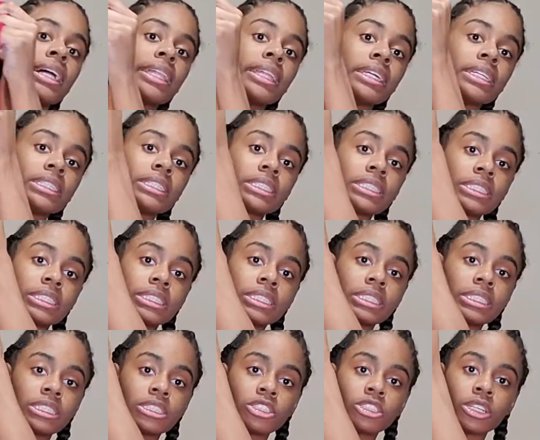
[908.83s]
This is
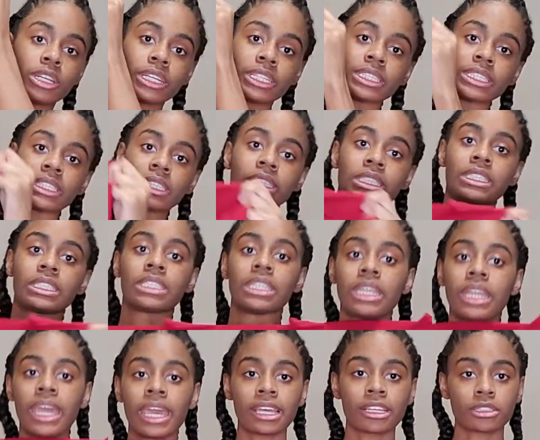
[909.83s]
this dress. This is the
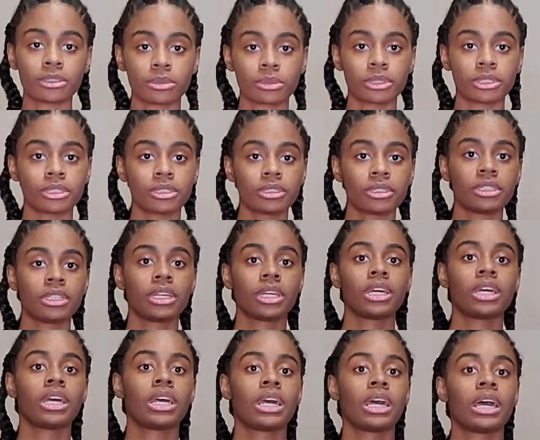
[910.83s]
next one.
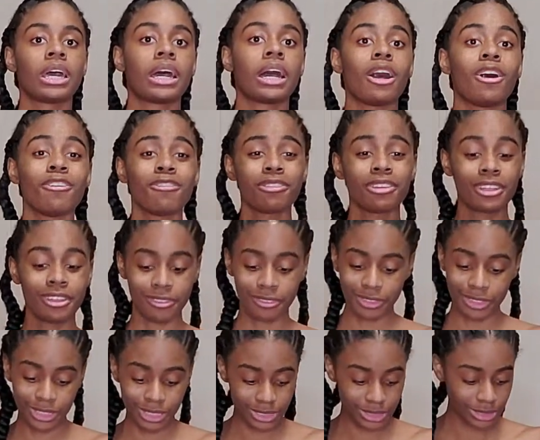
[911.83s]
Hopefully it
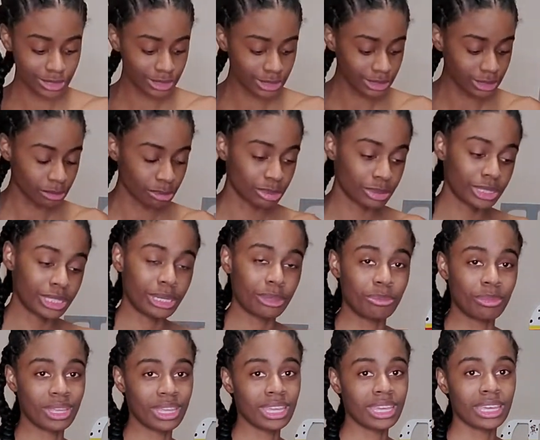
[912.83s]
fits because it looked pretty
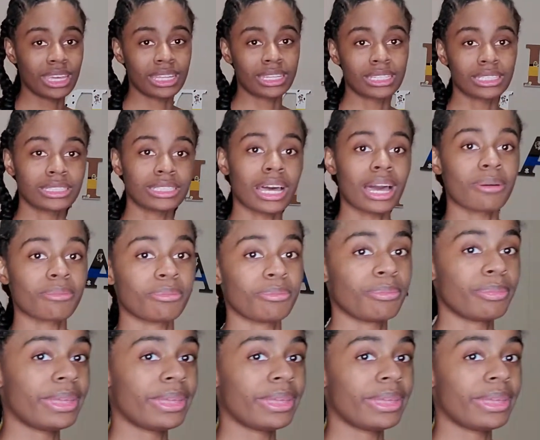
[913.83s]
big at the top and